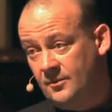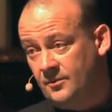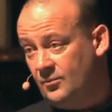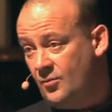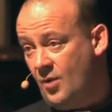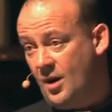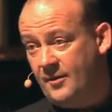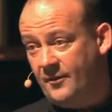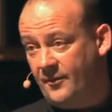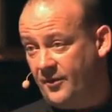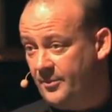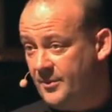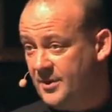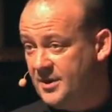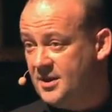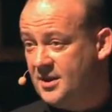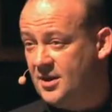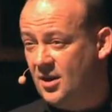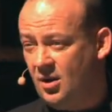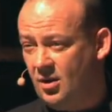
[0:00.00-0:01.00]
right from the
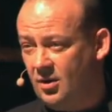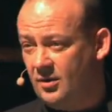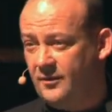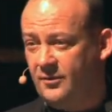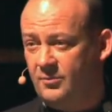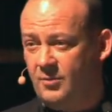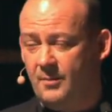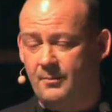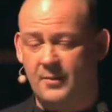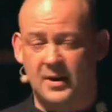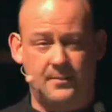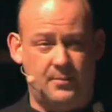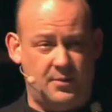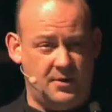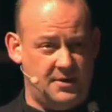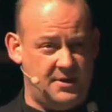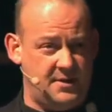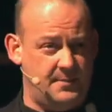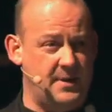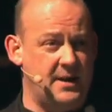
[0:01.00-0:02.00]
start when people
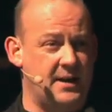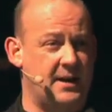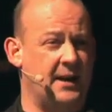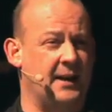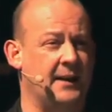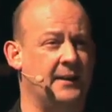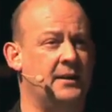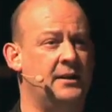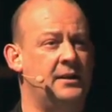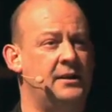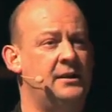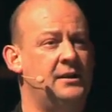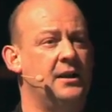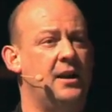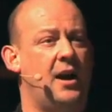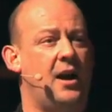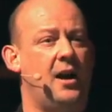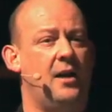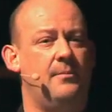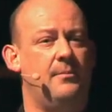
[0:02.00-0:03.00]
are speaking,
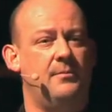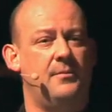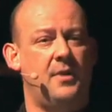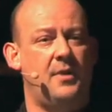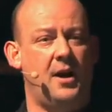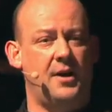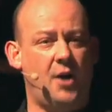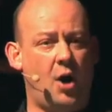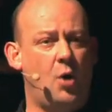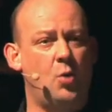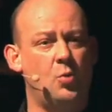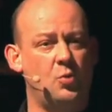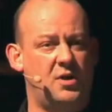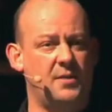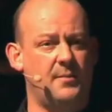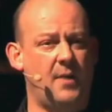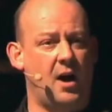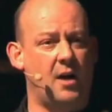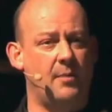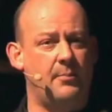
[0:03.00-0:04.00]
and hold
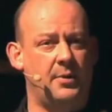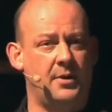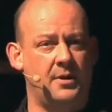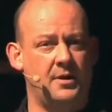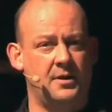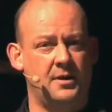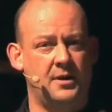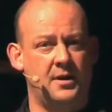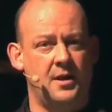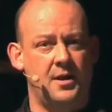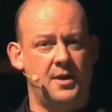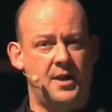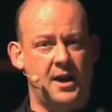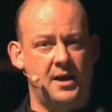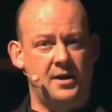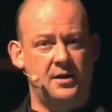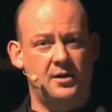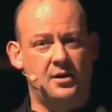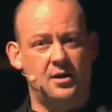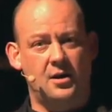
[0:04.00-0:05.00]
them up,
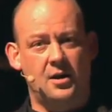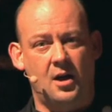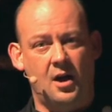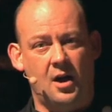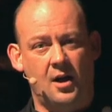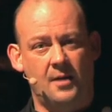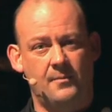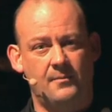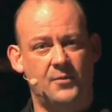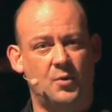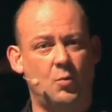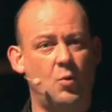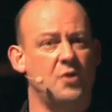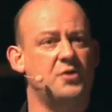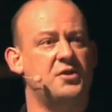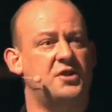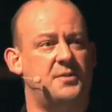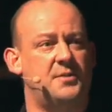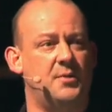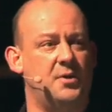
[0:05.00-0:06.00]
then the
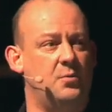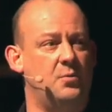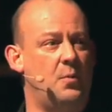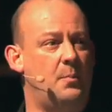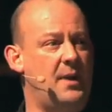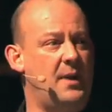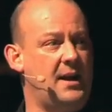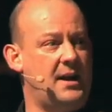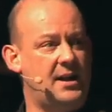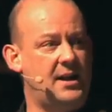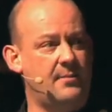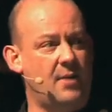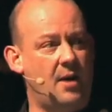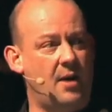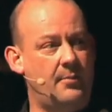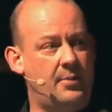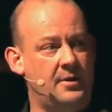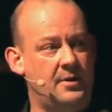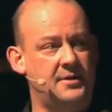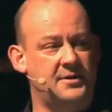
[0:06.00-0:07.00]
wandsman will pick them
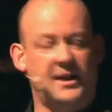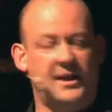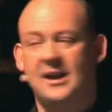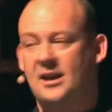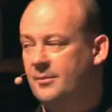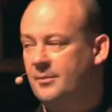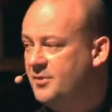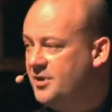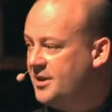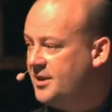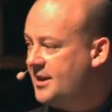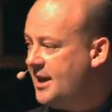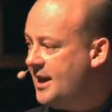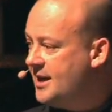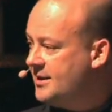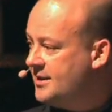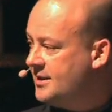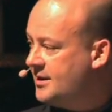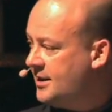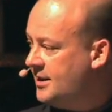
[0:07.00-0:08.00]
up, take them to the
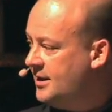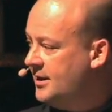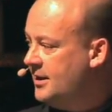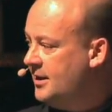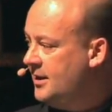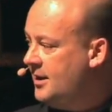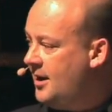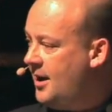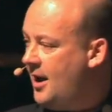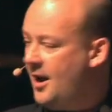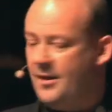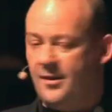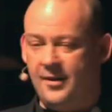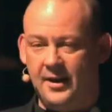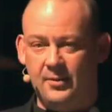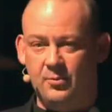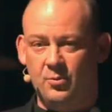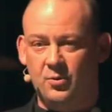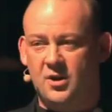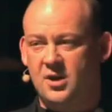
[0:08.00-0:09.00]
desk, and
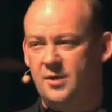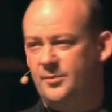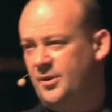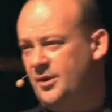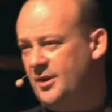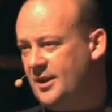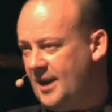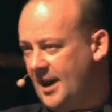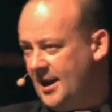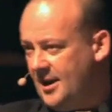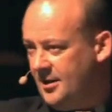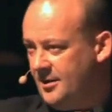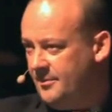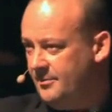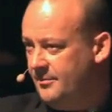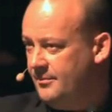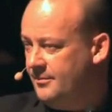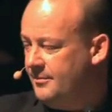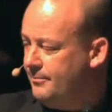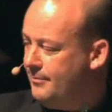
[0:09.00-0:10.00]
they will communicate
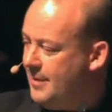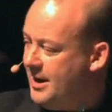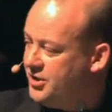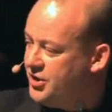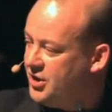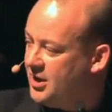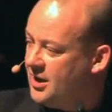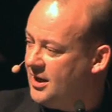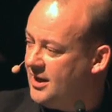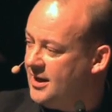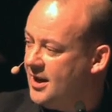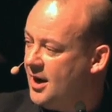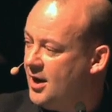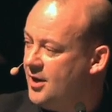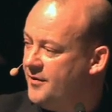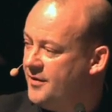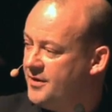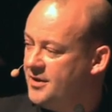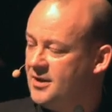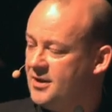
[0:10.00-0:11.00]
them magically
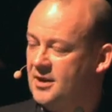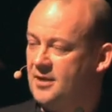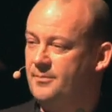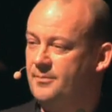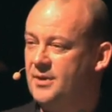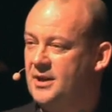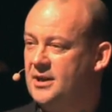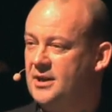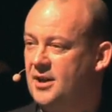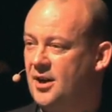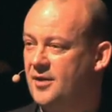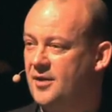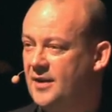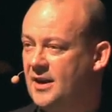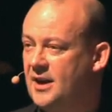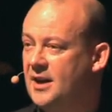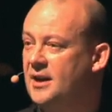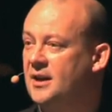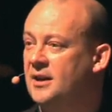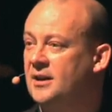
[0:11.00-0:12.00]
over to the computer over
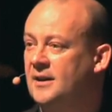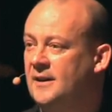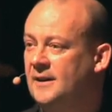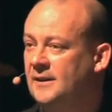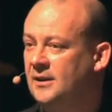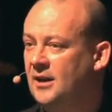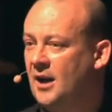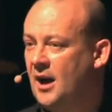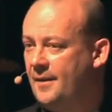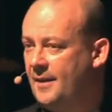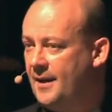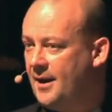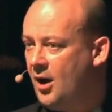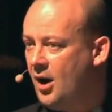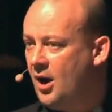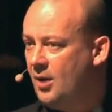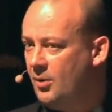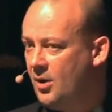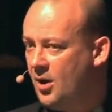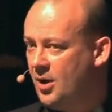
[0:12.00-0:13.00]
here, and then
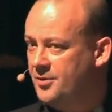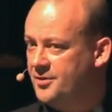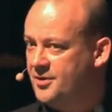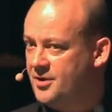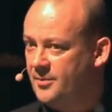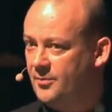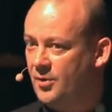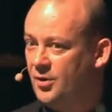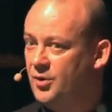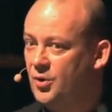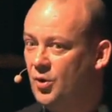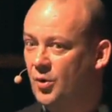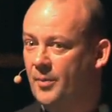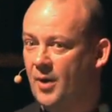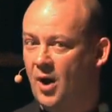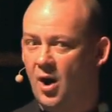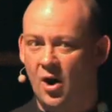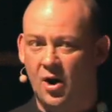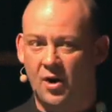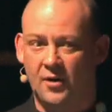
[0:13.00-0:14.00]
I will ask them on your
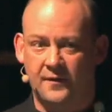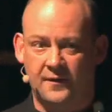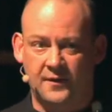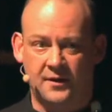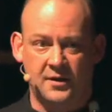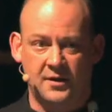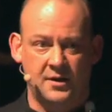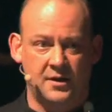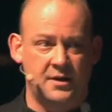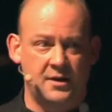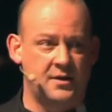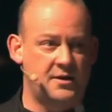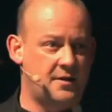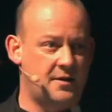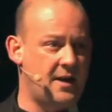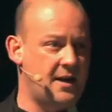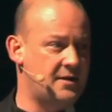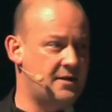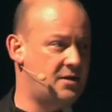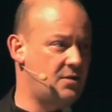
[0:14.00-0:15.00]
behalf. So
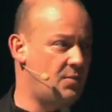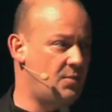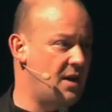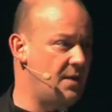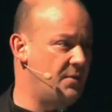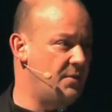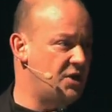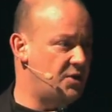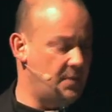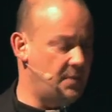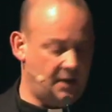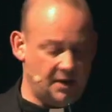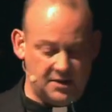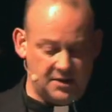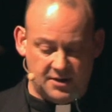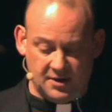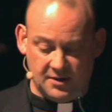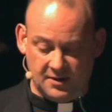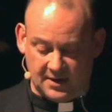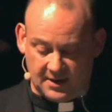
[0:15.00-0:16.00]
that's the way in which we're going
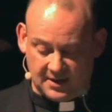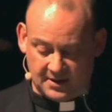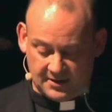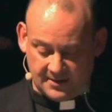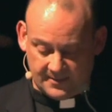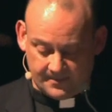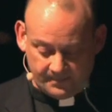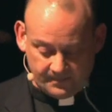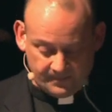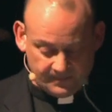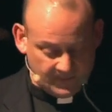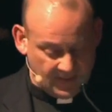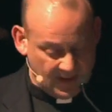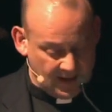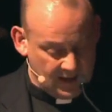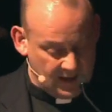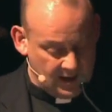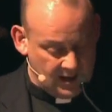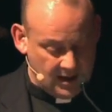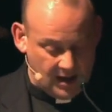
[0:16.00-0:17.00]
to do things.
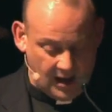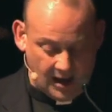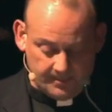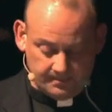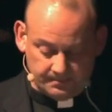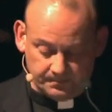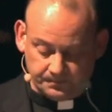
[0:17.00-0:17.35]
At